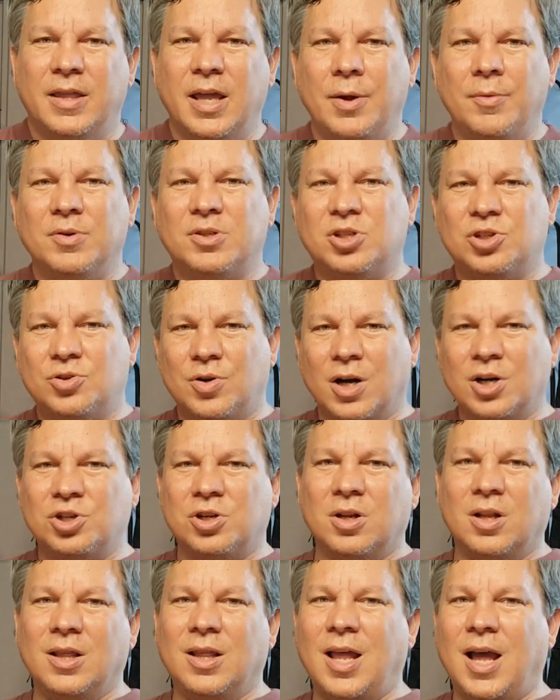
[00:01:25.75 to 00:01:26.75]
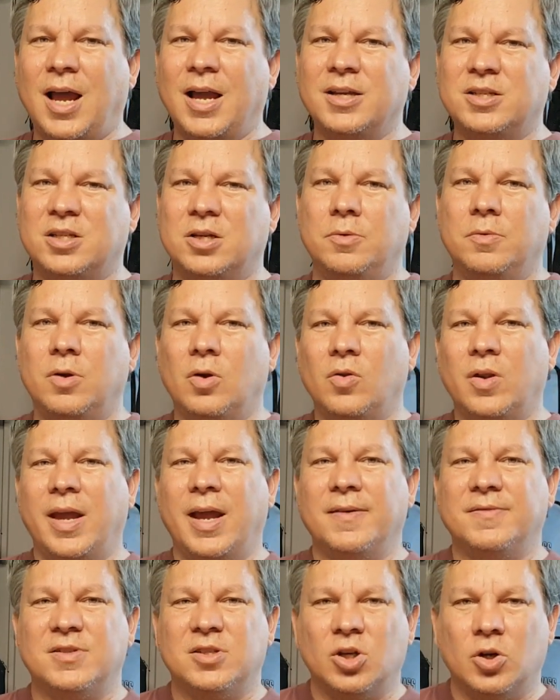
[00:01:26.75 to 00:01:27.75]
They would structure the line so you would only
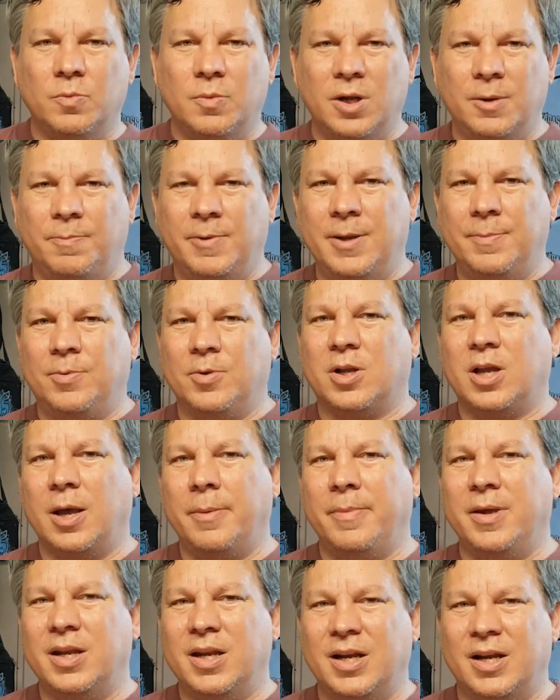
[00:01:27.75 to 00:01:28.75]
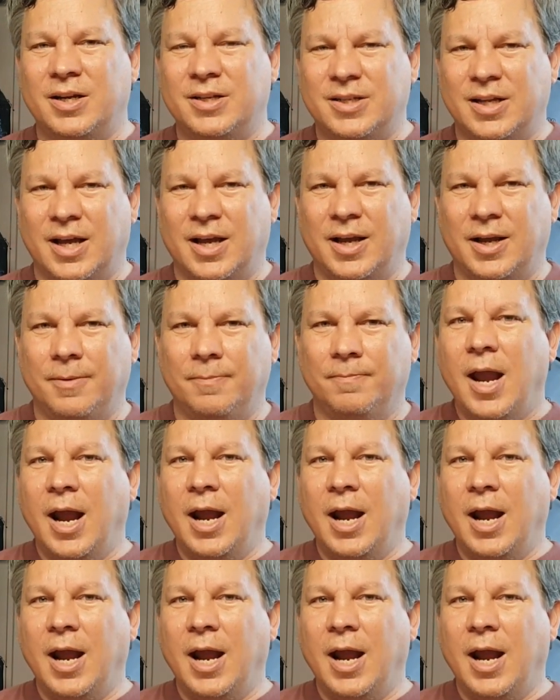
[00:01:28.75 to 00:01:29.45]
have so many people come in at a time,